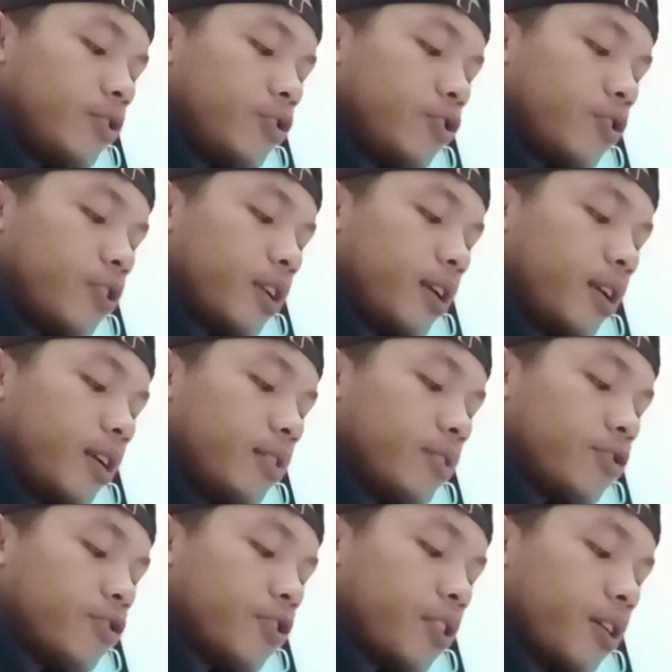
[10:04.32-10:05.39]
jury
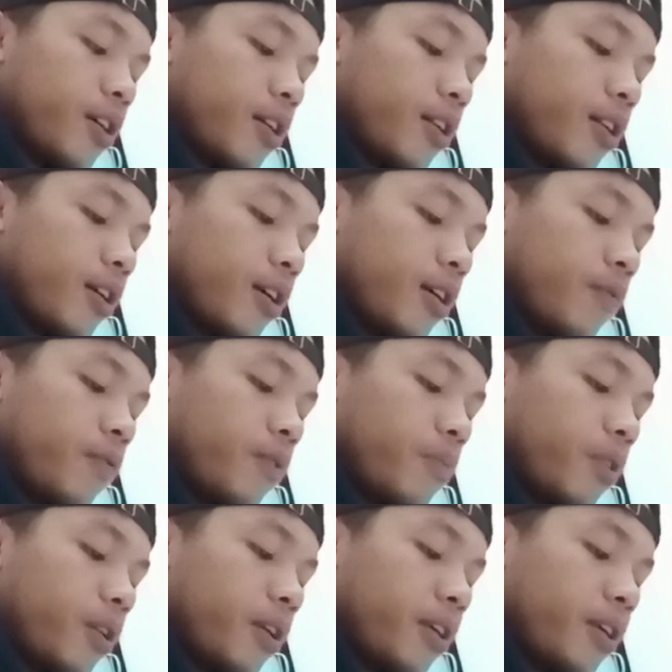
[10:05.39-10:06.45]
trial, if we
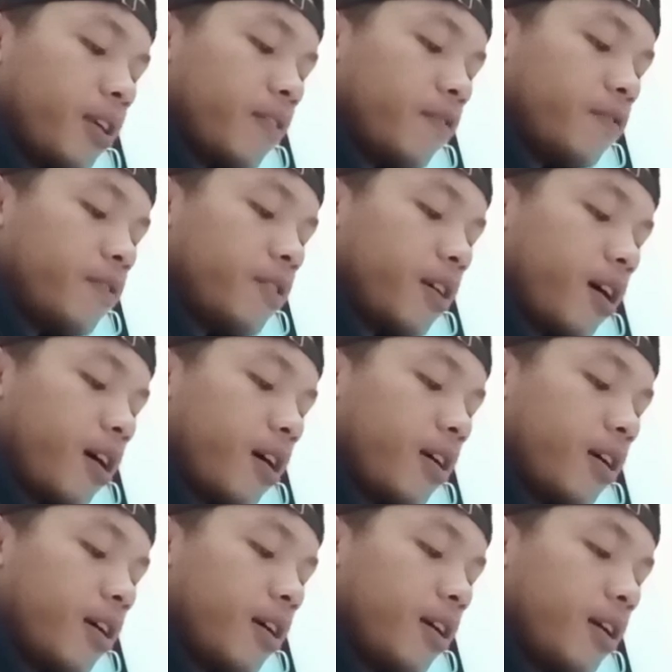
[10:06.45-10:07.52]
believe that
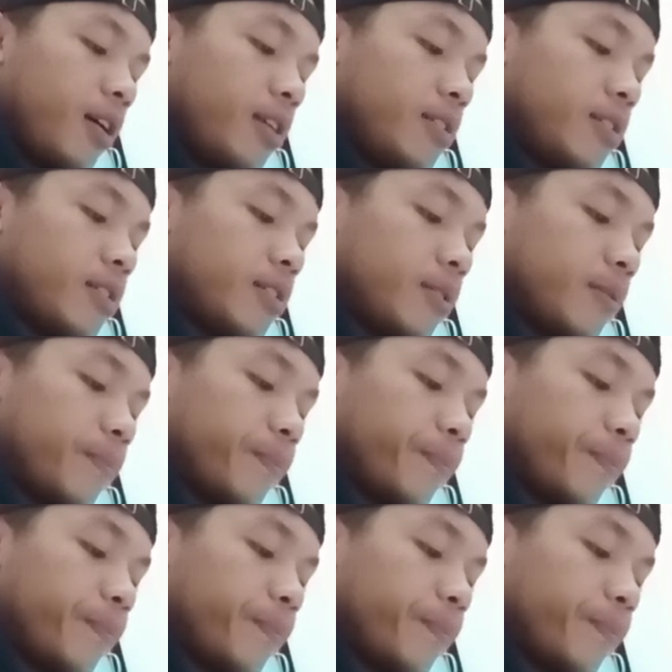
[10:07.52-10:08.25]
is